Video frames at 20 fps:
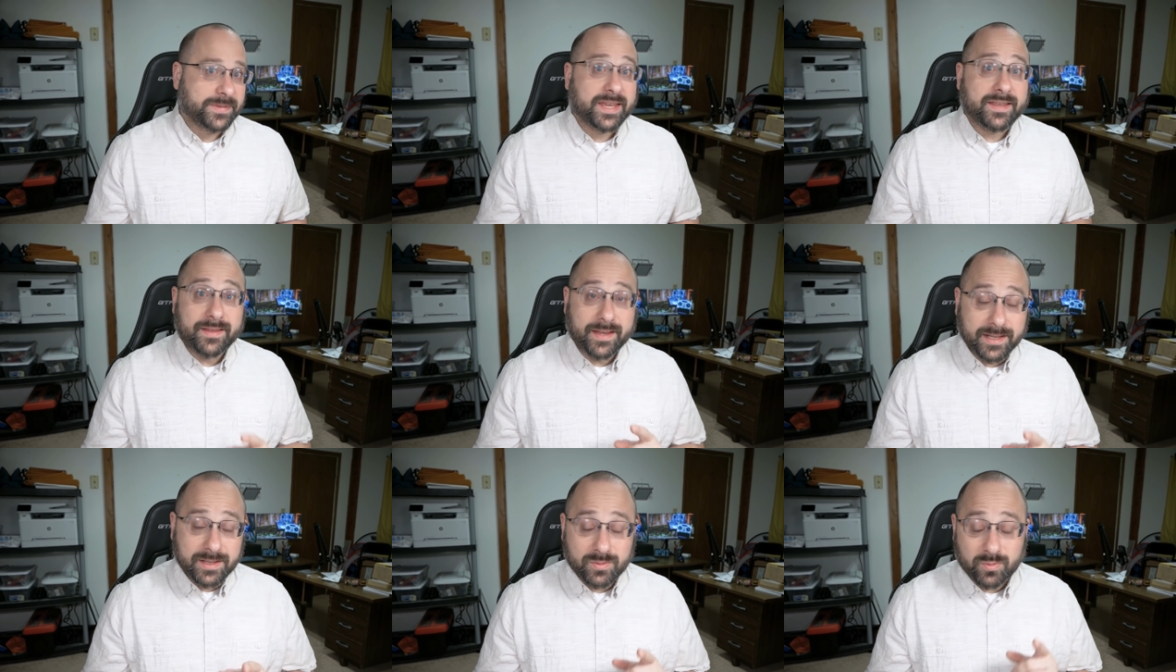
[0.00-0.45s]

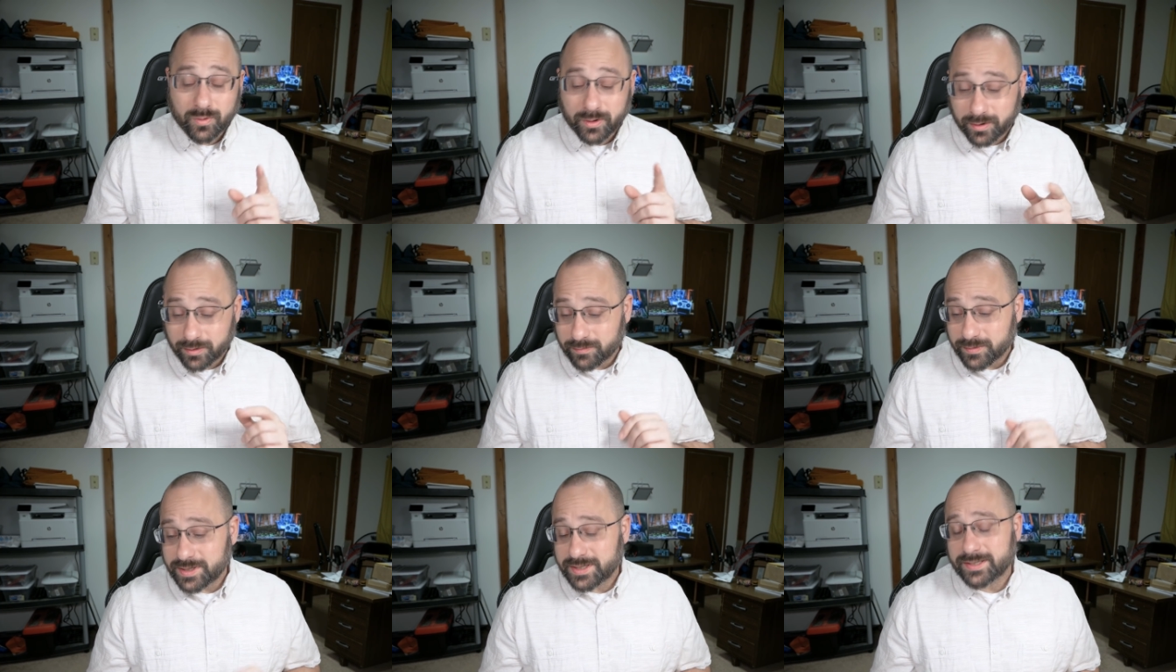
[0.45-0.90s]
And that's
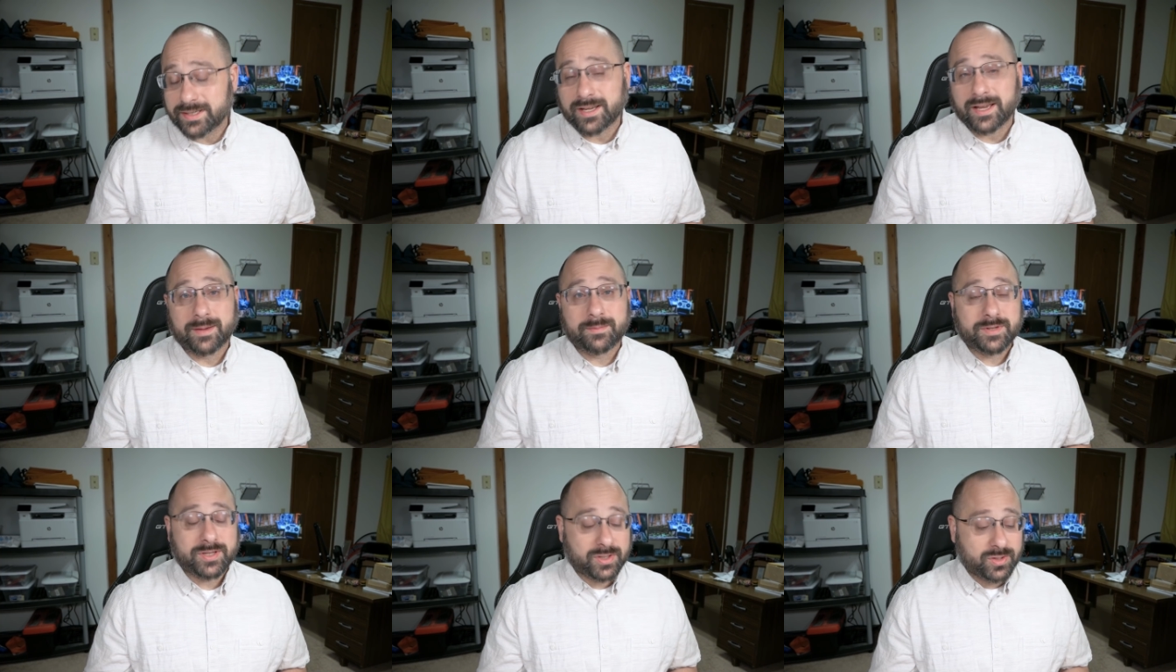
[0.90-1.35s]
one of the reasons
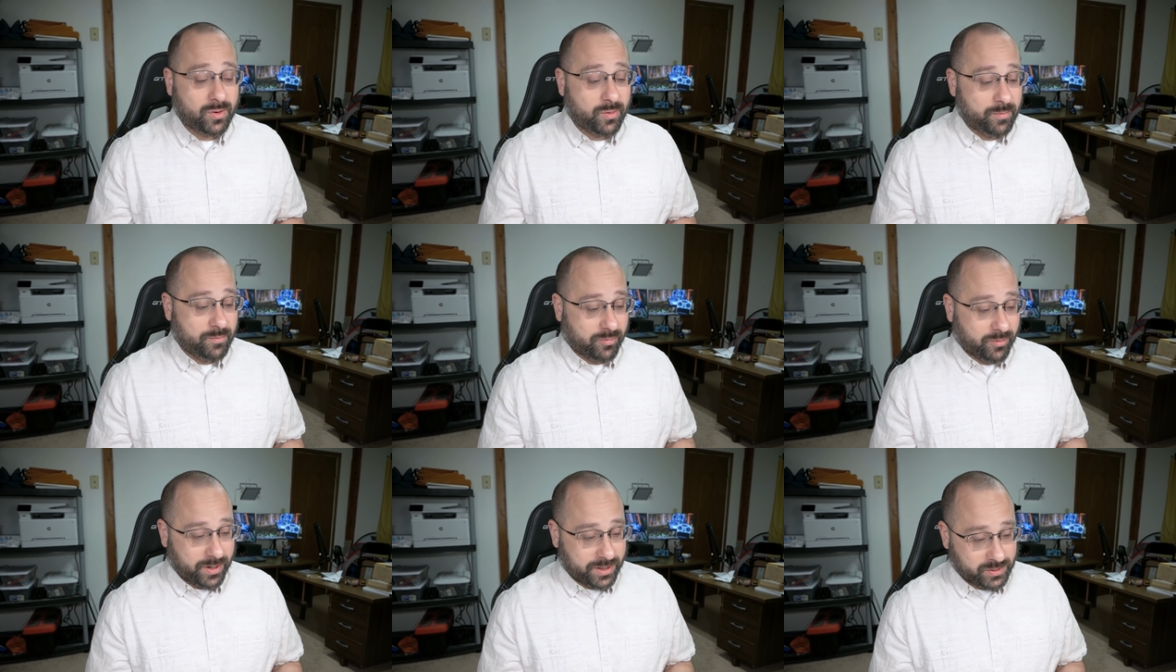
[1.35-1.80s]
I'm so
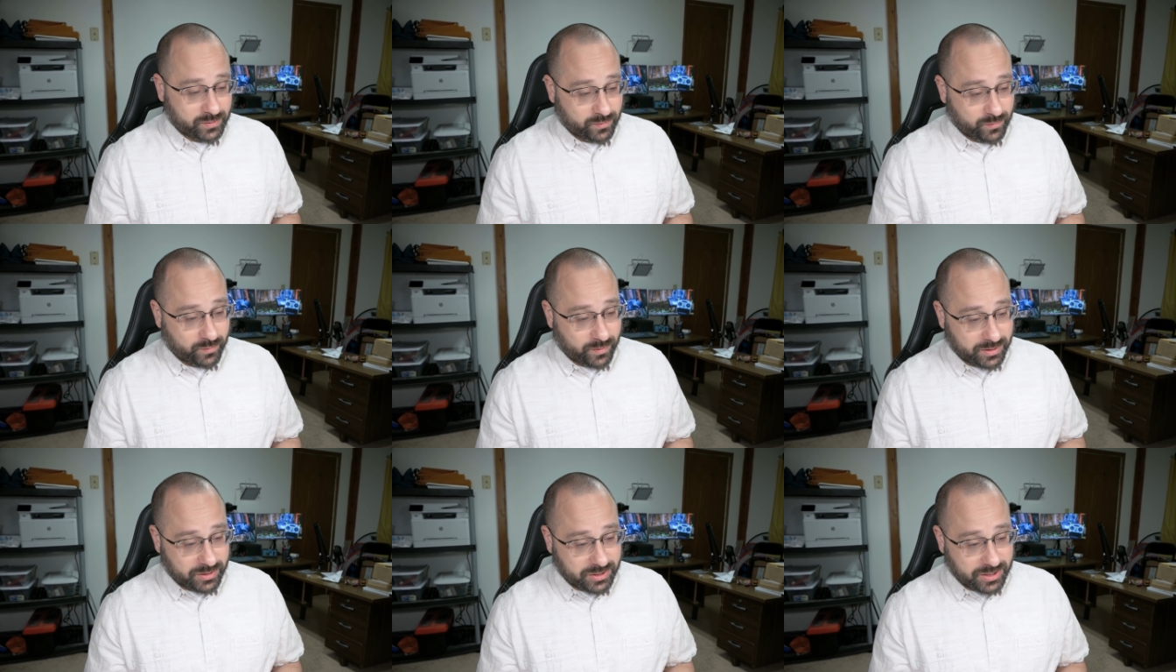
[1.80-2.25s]
impressed
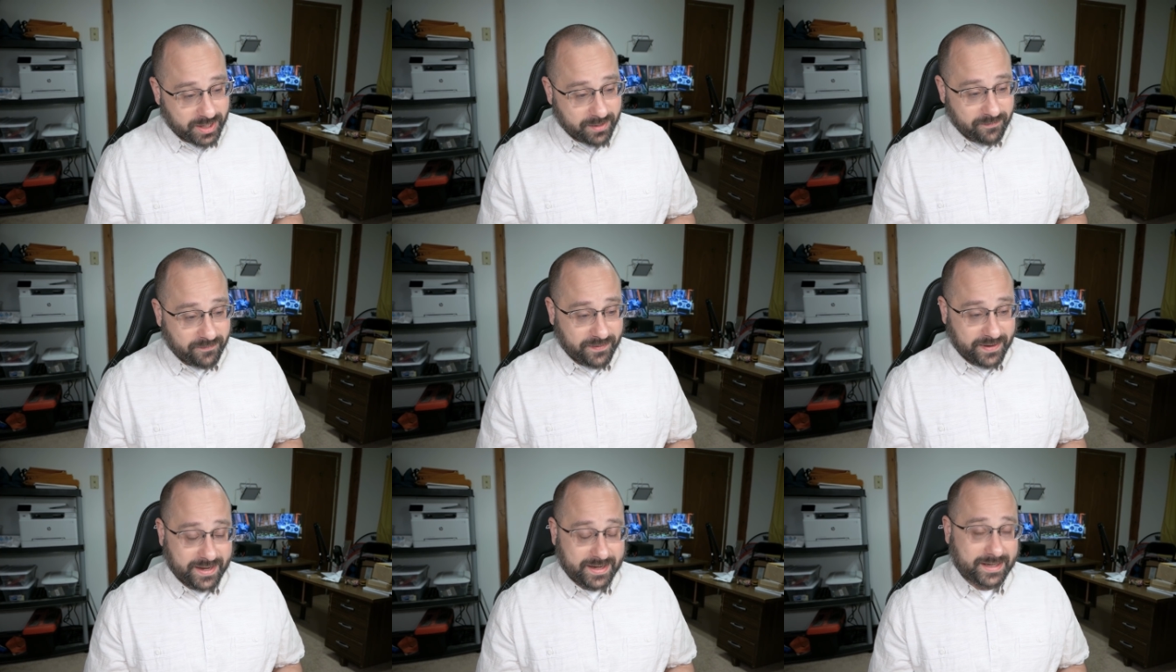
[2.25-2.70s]
with what
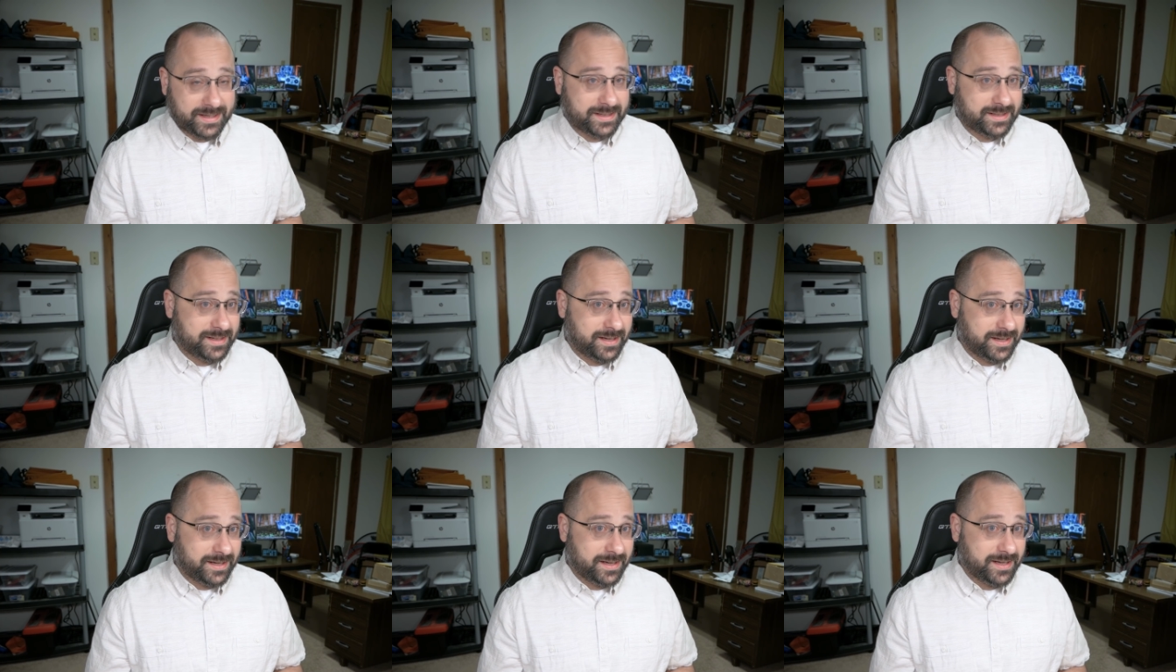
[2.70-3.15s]
GemFan has
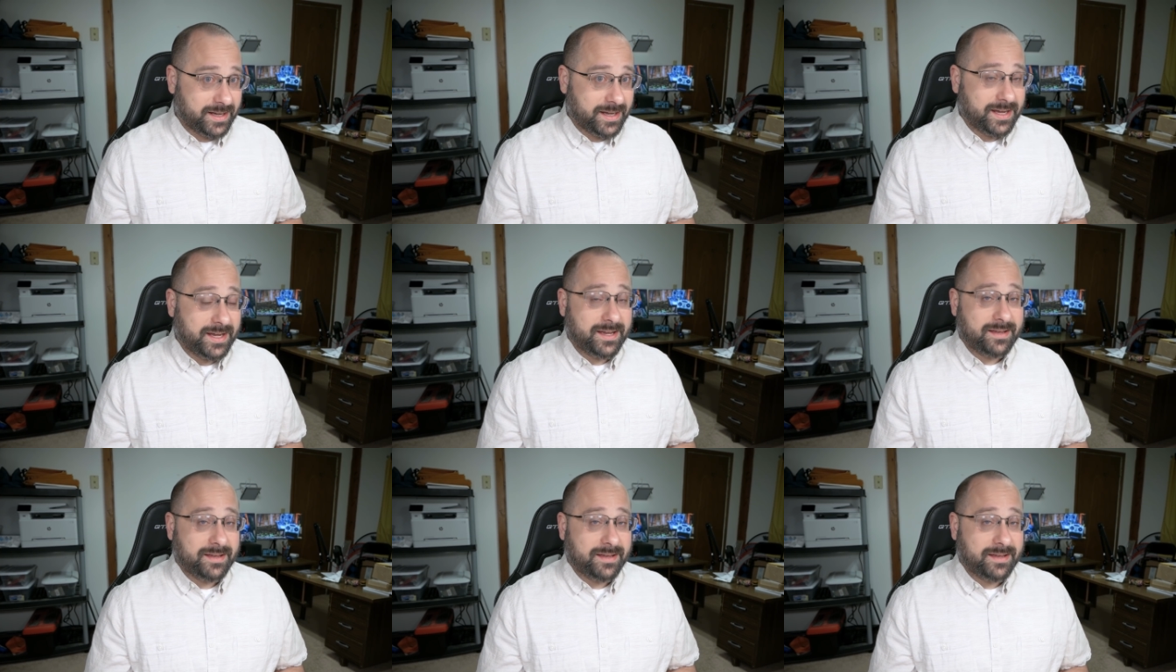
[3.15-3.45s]
done.